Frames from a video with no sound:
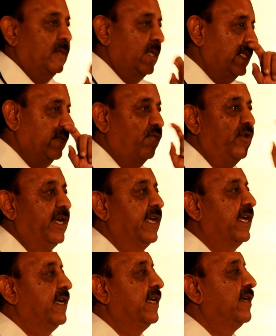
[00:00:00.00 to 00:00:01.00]
And the full
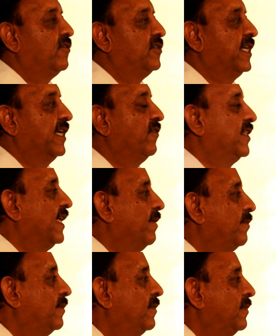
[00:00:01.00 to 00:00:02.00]
day I was sitting with them,
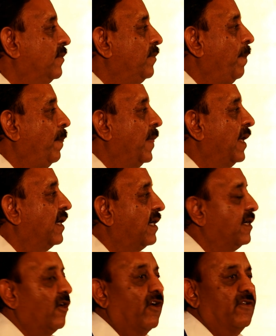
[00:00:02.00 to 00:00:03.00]
I
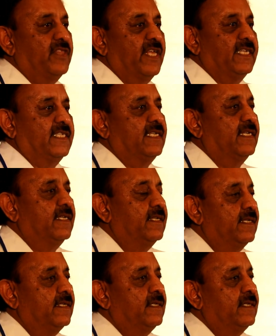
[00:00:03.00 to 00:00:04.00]
heard a lot of
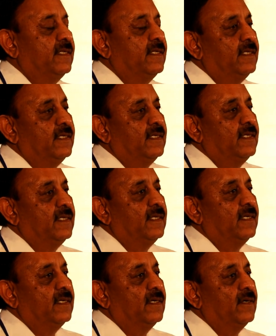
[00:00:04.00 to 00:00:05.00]
things
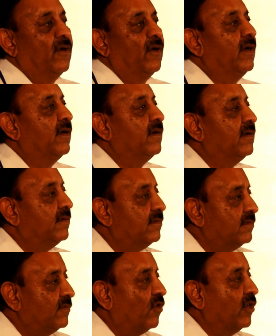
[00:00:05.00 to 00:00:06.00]
on
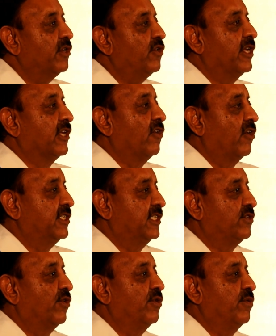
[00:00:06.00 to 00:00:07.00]
what new technology
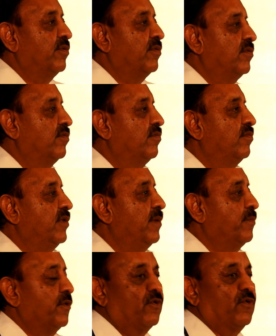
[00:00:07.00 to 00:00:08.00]
is going to
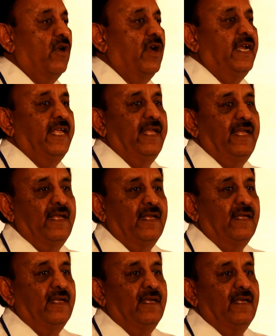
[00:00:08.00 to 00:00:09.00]
improve
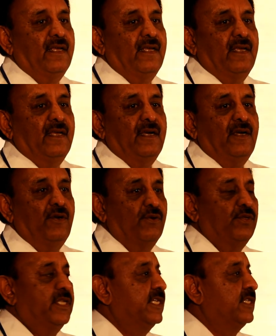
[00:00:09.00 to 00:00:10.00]
quality,
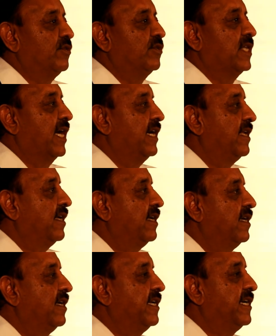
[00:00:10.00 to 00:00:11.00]
do this, do
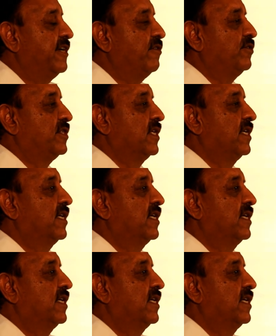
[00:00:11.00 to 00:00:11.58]
that, reduce